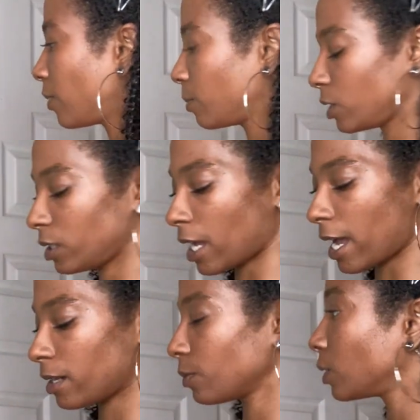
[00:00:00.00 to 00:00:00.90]
I'm just
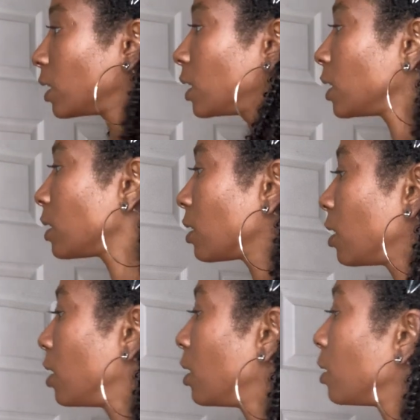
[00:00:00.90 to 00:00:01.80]
adding one of these
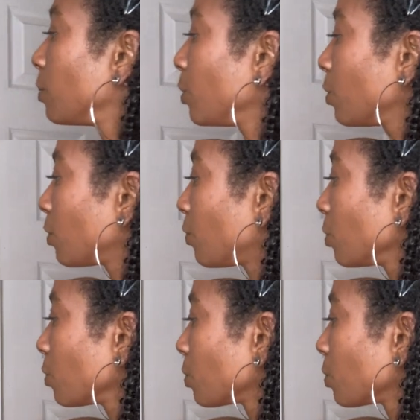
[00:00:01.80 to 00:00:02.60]
beautiful